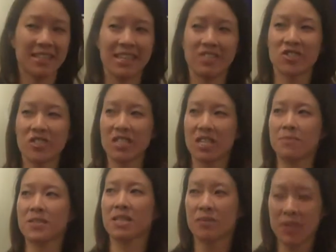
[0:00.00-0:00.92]
It just
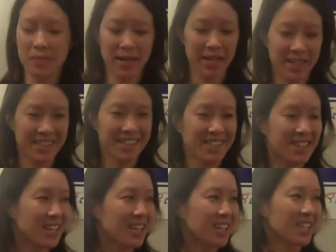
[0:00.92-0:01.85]
keeps coming back,
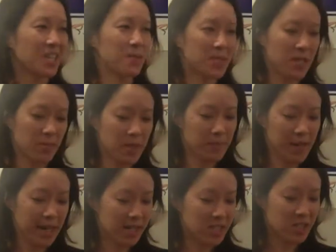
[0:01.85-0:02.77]

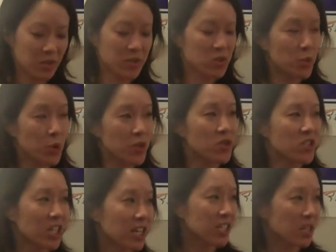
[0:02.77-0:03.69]
so it's worth
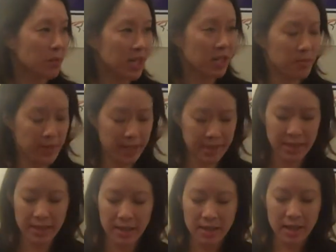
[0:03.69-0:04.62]
talking about a bit.
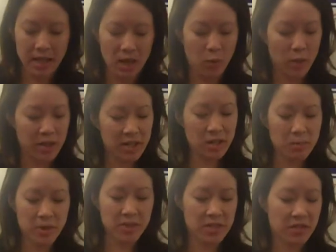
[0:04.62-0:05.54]
One of the
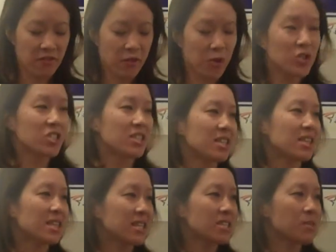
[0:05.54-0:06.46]
most unfortunate
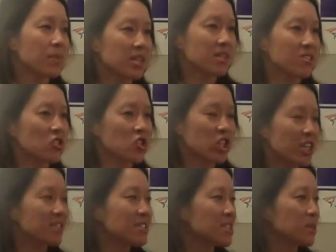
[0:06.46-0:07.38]
things about this
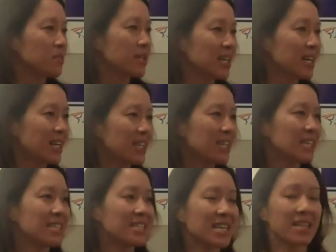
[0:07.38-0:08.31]
chain CPI
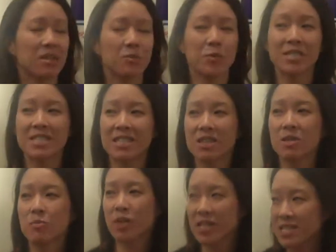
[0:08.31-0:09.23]
is that it was in
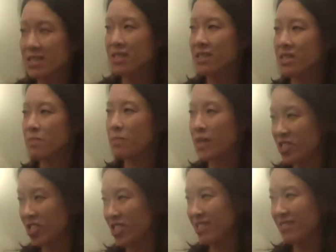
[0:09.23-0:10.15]
the president's
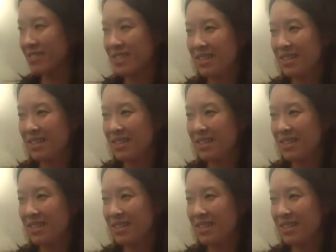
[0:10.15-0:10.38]
budget.